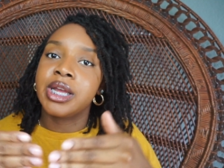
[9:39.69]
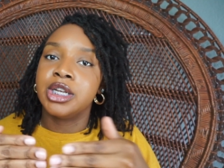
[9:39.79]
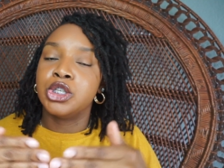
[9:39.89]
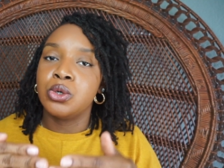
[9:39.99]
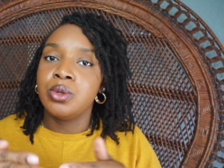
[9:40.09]

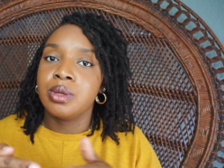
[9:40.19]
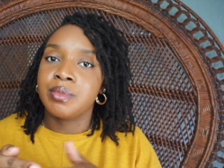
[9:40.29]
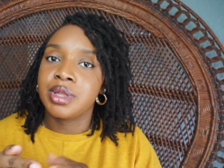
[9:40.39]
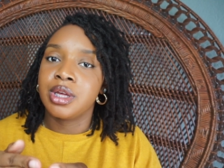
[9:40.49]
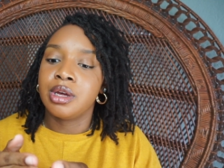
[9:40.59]
into
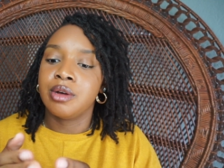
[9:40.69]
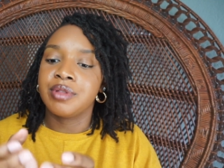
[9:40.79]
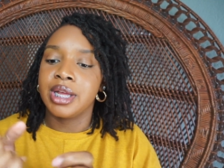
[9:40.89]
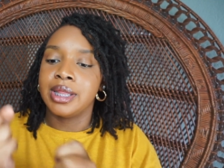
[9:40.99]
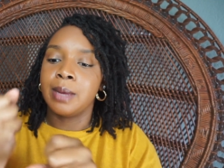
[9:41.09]
themselves
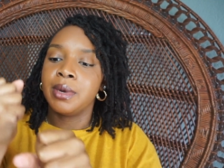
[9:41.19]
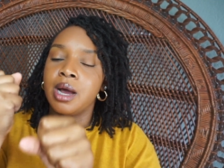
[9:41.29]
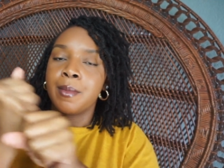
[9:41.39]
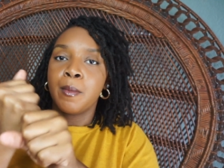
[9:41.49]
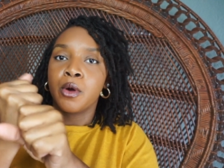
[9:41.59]
and they
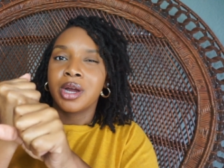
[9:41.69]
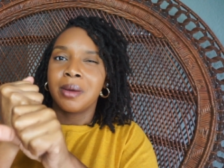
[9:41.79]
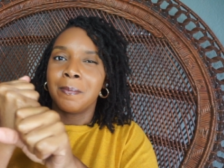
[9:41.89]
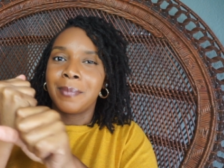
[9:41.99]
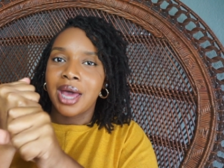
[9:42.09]
become a more
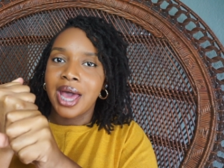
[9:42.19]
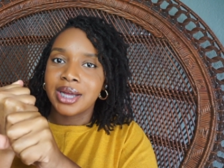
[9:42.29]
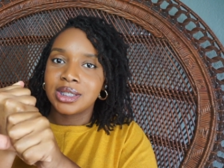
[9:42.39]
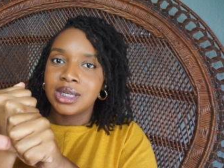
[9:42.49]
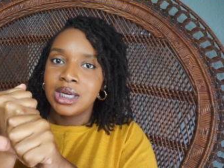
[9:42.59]
compact,